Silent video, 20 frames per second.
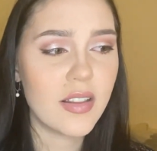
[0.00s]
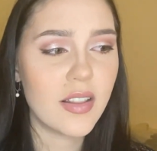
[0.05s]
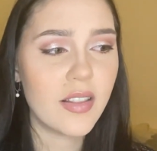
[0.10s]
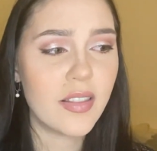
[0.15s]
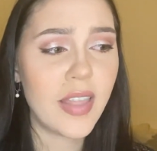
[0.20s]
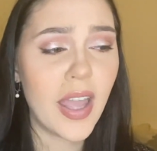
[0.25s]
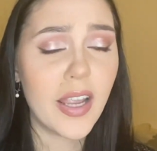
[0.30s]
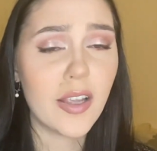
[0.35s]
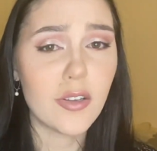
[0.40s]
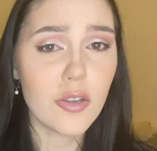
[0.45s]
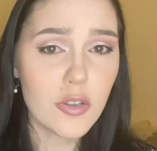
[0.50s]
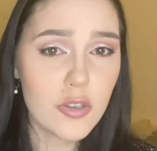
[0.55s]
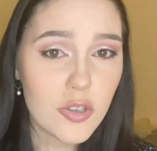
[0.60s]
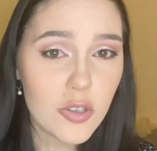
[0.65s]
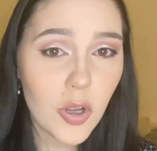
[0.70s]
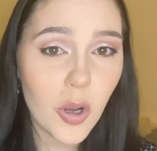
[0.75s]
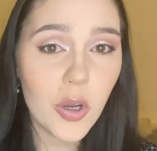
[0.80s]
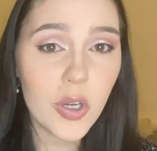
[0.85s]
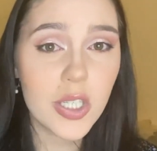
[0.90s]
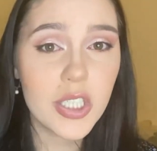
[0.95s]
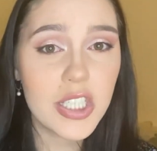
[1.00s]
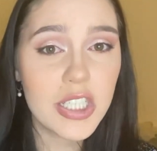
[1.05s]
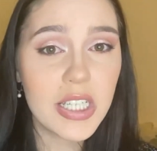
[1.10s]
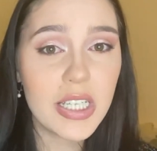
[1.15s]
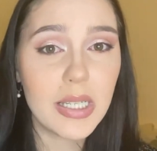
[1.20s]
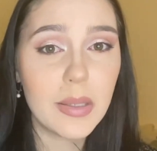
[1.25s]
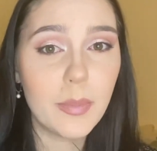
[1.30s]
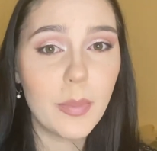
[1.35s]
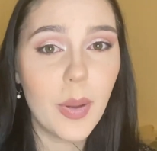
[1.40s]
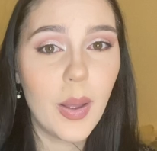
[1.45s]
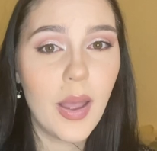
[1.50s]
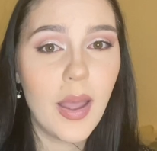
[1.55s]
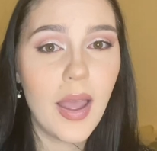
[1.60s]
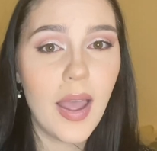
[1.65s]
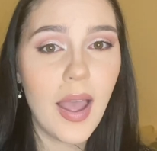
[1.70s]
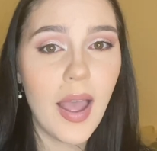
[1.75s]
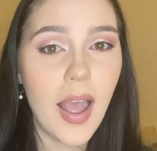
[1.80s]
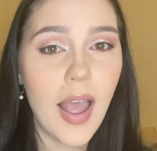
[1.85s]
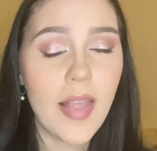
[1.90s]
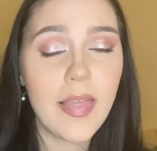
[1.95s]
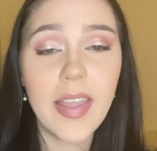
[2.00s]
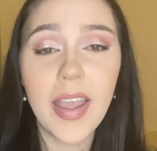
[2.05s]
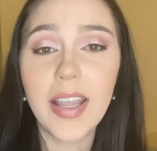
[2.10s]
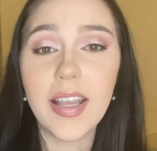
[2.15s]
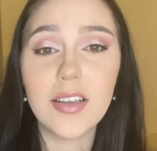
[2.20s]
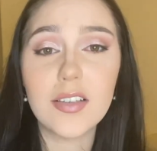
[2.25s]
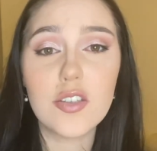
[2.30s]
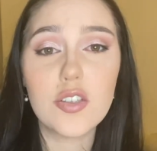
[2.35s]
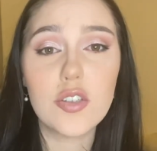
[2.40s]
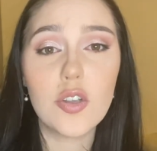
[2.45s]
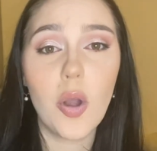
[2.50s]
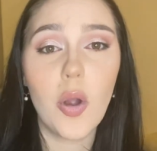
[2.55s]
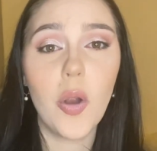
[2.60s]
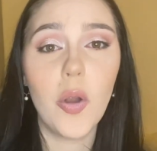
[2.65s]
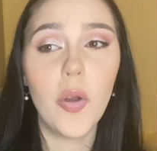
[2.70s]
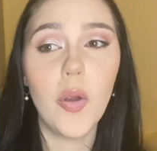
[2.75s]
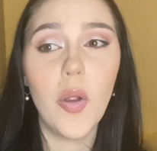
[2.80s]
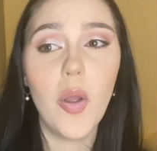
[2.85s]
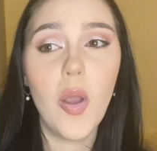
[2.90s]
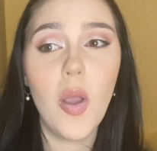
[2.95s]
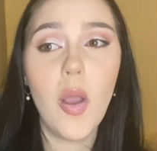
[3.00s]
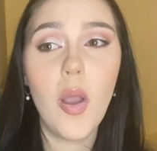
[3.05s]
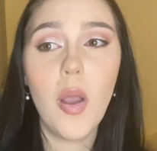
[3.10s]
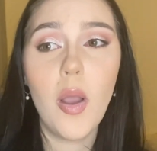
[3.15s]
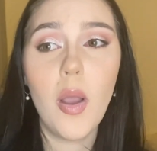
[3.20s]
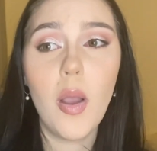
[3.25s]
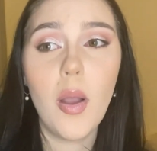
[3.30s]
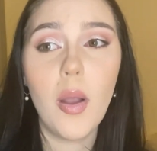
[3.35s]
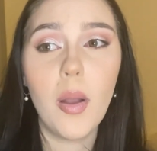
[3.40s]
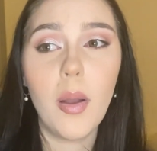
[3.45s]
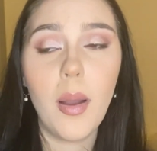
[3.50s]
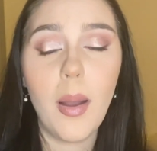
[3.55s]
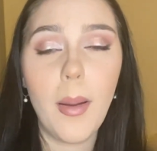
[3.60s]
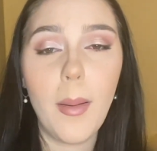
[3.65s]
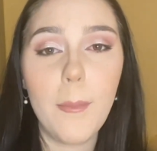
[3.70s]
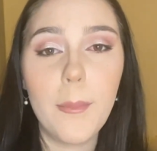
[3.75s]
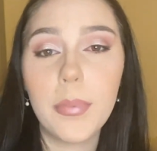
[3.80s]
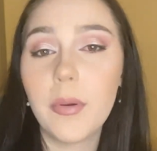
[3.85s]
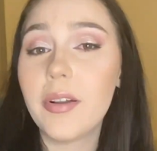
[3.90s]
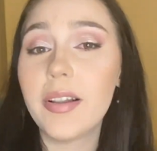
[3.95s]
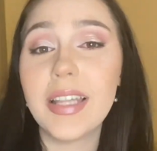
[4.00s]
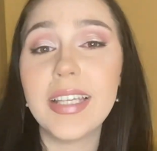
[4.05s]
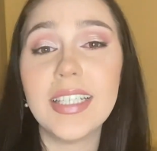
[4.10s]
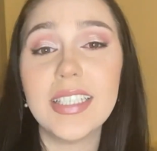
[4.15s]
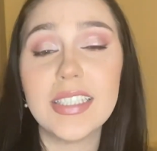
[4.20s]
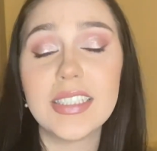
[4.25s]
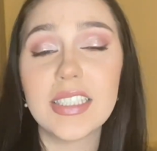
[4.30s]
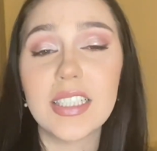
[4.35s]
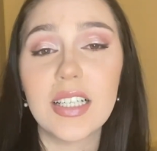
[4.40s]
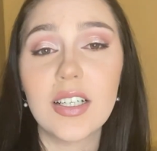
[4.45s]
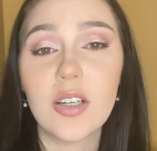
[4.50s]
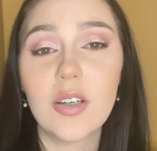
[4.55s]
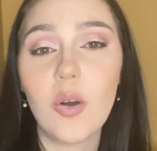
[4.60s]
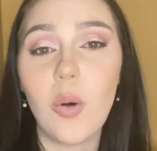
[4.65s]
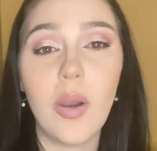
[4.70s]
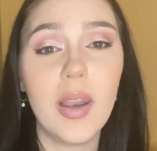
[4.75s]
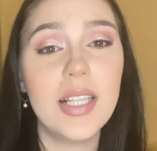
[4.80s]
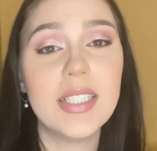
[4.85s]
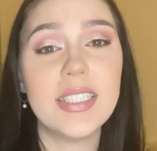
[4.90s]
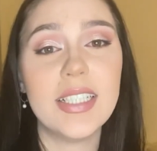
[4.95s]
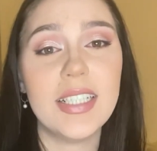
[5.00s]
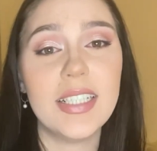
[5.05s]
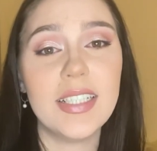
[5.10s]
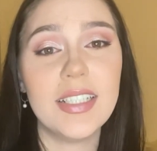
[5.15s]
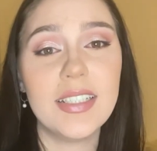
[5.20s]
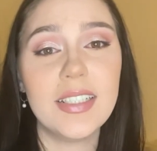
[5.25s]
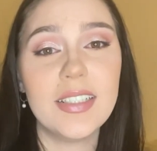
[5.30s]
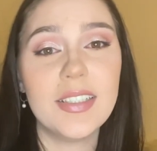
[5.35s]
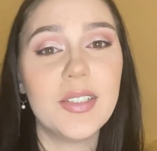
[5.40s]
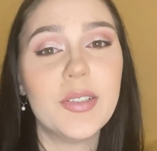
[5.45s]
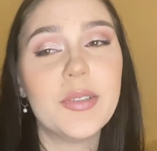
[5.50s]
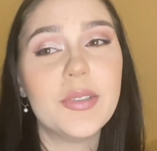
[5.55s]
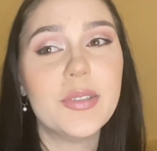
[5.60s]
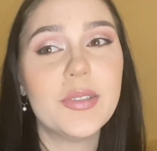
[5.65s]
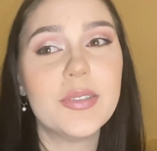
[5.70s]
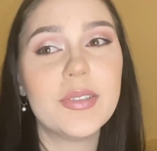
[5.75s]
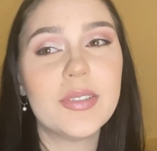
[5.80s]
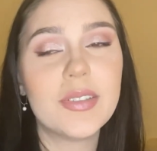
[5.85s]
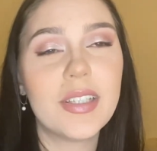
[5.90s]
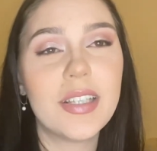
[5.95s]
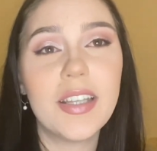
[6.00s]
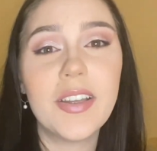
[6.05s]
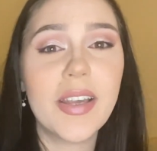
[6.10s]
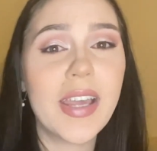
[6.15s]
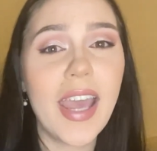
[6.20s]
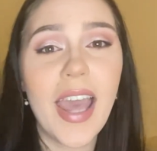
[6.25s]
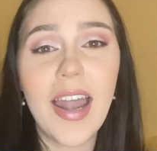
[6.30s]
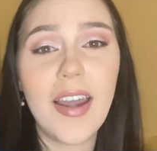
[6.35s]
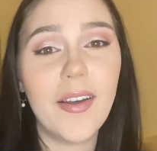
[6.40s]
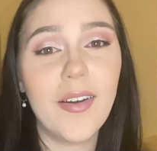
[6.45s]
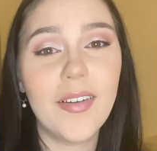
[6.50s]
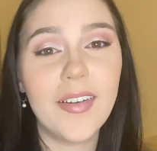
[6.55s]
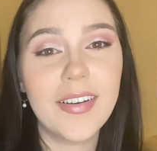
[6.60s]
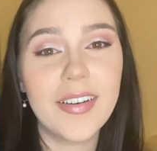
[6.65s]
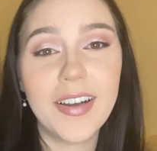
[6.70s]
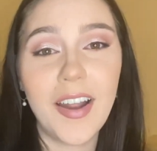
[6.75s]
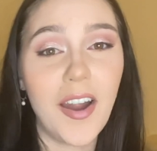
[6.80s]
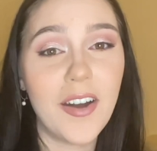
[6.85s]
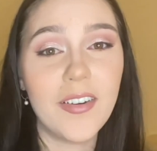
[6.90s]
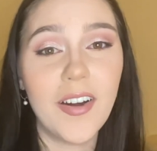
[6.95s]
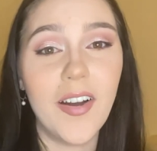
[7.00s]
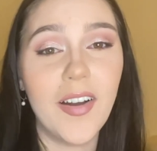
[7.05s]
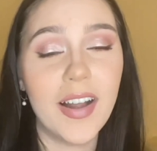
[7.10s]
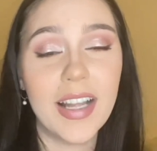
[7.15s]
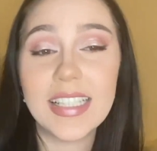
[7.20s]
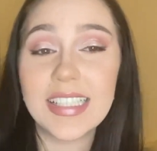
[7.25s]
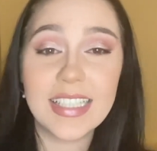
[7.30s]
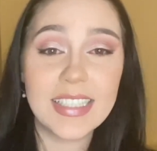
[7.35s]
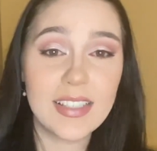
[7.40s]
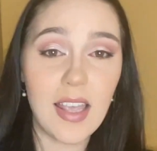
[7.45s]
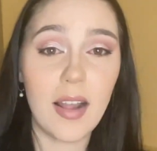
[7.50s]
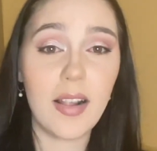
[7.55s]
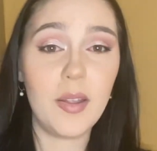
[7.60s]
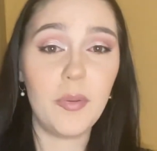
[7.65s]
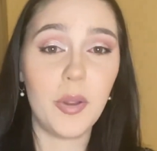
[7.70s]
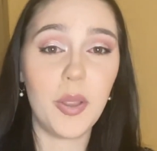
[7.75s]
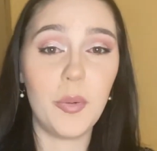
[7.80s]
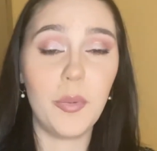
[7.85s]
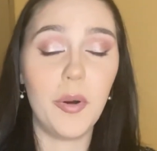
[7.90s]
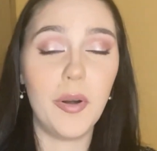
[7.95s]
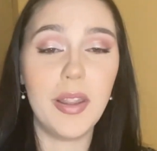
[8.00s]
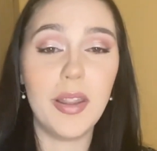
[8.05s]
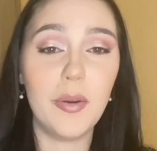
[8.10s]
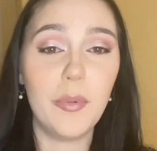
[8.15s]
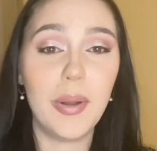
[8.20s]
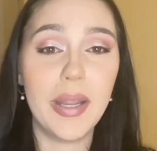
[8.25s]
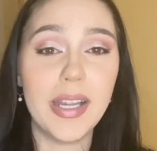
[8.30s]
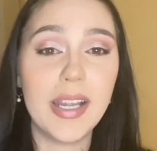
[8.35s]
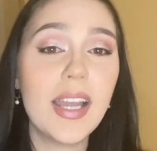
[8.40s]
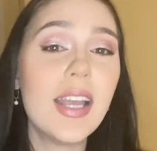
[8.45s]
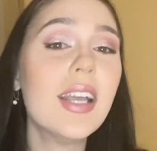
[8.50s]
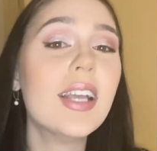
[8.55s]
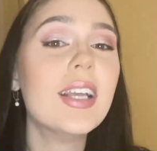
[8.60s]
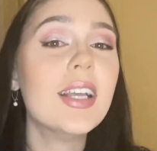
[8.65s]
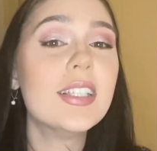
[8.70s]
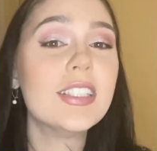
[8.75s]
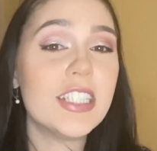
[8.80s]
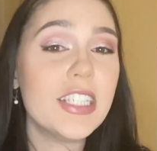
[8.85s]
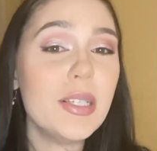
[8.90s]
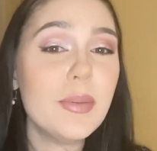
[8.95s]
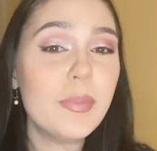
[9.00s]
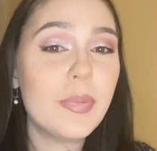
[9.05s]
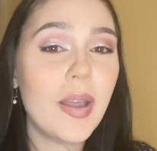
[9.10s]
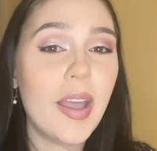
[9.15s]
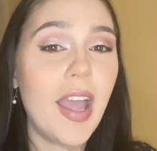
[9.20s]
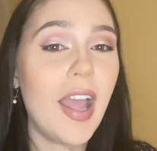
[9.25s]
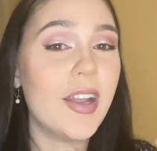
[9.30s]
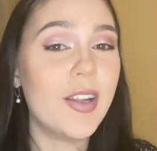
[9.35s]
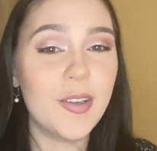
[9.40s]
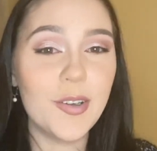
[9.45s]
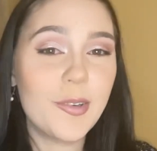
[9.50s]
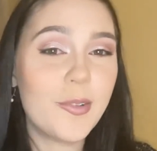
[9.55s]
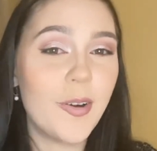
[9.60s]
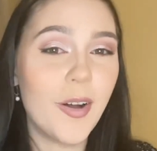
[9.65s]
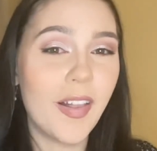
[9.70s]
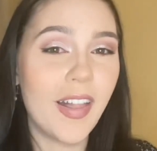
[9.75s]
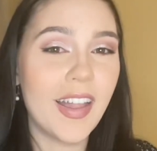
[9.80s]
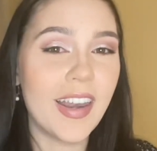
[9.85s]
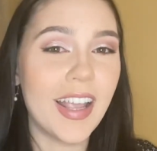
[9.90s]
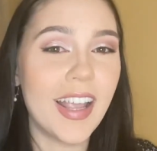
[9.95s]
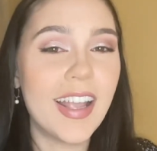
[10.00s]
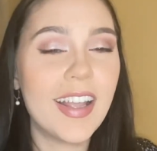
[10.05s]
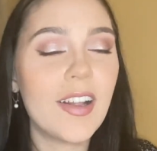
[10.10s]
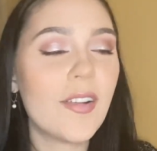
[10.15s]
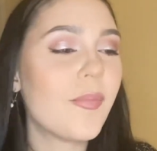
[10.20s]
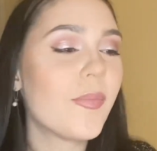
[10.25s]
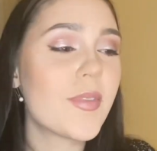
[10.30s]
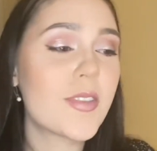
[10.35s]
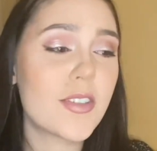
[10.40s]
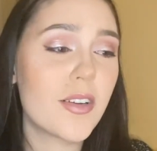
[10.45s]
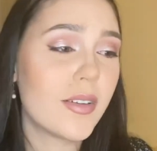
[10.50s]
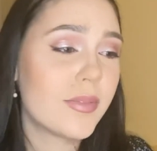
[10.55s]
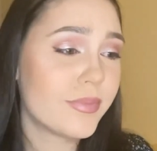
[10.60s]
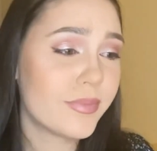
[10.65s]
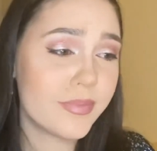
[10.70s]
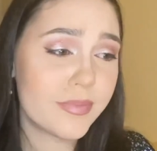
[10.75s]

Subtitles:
They are so cheap and they are so brilliant quality. You cannot go wrong. It's exactly what you want in a wig. Cheap and good quality. So